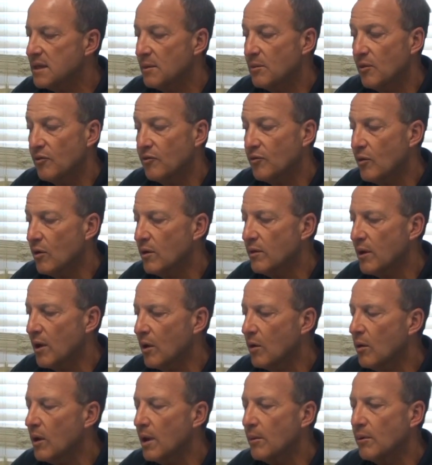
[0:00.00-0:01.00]
I said before,
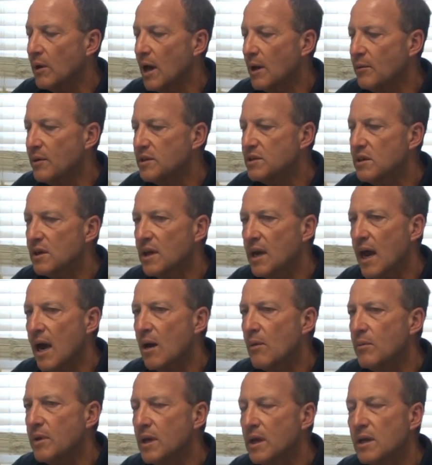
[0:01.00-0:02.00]
though, I'm glad we took it
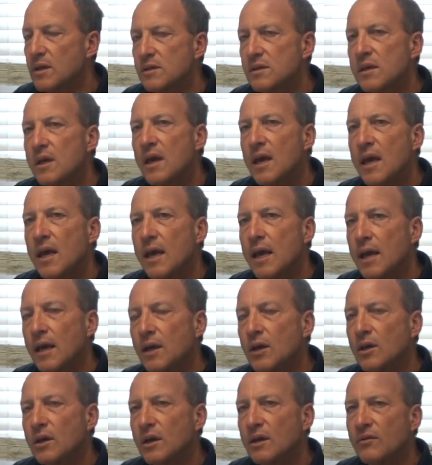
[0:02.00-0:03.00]
out because
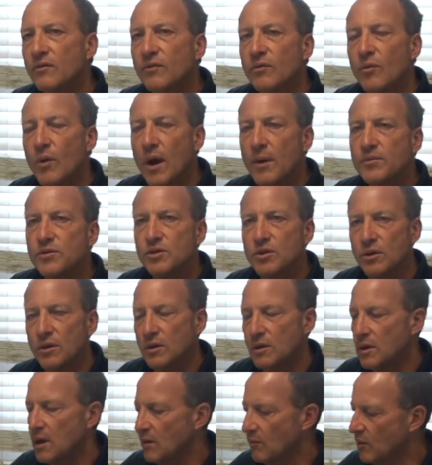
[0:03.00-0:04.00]
it could have
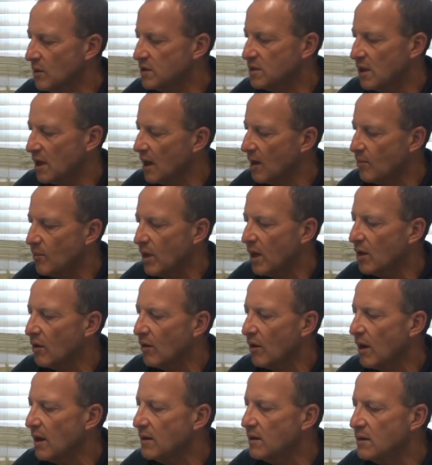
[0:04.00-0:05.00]
ruptured once it got
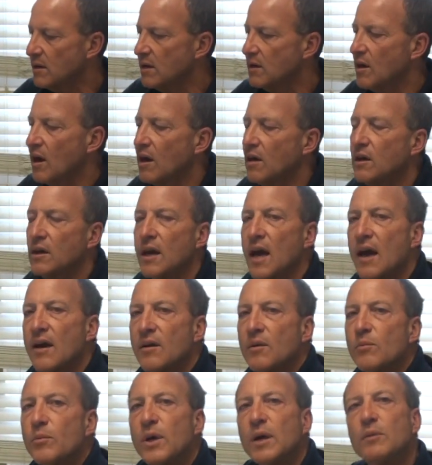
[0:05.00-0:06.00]
bigger and the dog could
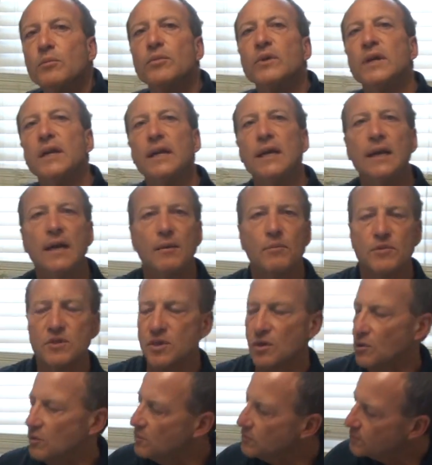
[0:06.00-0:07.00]
have had a big bleeding
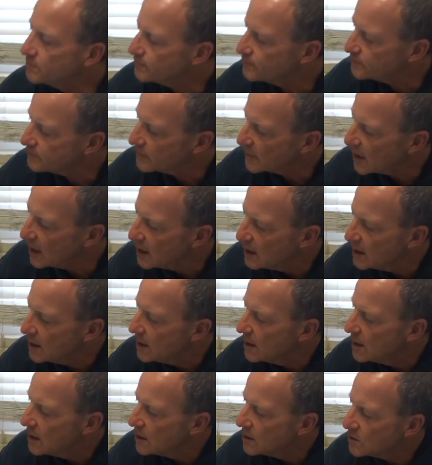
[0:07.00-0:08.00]
torso.
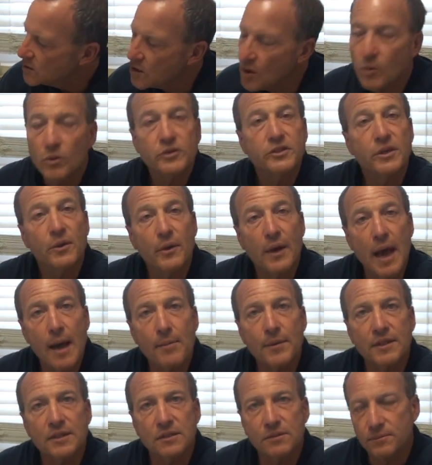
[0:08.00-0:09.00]
So we'll see what
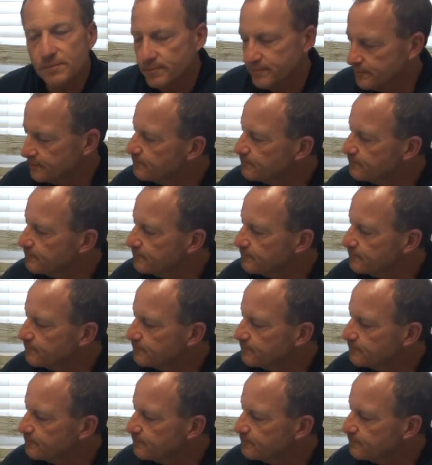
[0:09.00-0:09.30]
happens.